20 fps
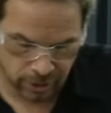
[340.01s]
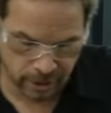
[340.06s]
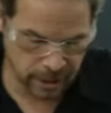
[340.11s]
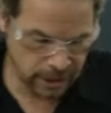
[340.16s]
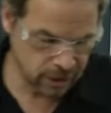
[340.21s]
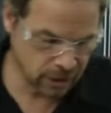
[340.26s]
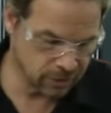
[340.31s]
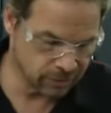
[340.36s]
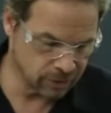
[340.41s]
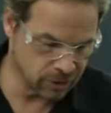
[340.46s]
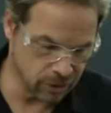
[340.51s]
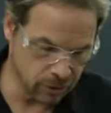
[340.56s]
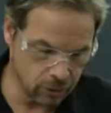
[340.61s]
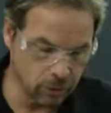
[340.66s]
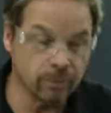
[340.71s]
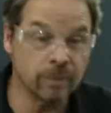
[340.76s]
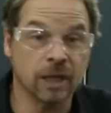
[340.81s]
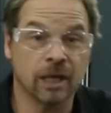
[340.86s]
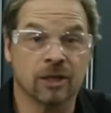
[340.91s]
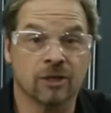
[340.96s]
And that gives
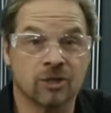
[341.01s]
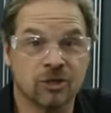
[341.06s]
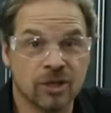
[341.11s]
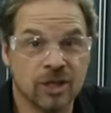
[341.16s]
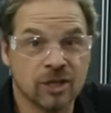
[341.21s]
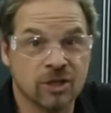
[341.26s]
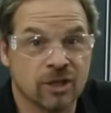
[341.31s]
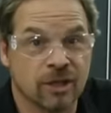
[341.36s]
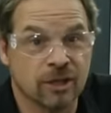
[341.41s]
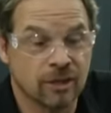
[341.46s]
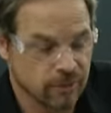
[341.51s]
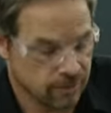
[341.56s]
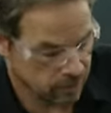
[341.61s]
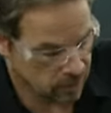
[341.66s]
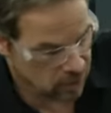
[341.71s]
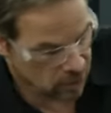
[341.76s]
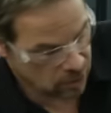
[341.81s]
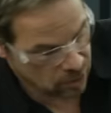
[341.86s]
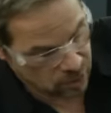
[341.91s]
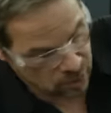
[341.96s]
you a consistent
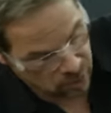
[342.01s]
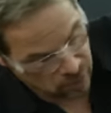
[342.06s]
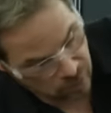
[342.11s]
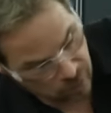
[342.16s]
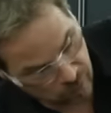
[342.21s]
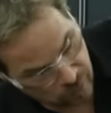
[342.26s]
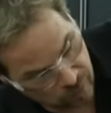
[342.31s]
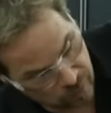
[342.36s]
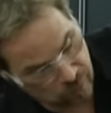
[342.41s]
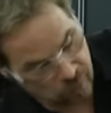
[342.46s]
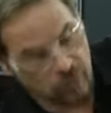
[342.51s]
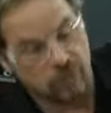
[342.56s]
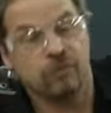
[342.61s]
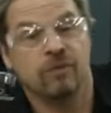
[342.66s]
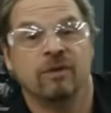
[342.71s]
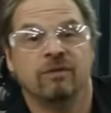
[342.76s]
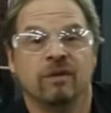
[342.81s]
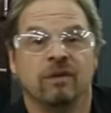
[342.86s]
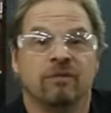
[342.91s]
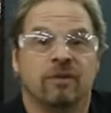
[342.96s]

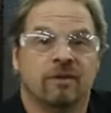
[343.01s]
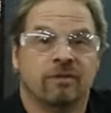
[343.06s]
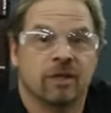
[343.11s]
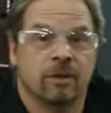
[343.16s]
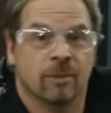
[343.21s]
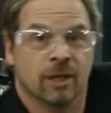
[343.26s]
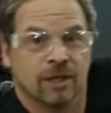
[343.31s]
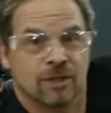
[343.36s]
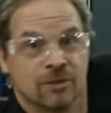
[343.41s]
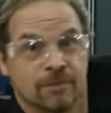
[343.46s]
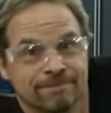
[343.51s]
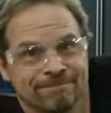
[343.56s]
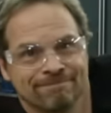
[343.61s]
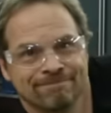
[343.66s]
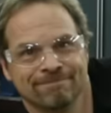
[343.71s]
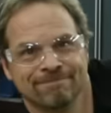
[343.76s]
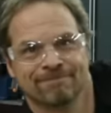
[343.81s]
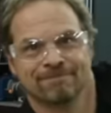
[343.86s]
50-50 mix.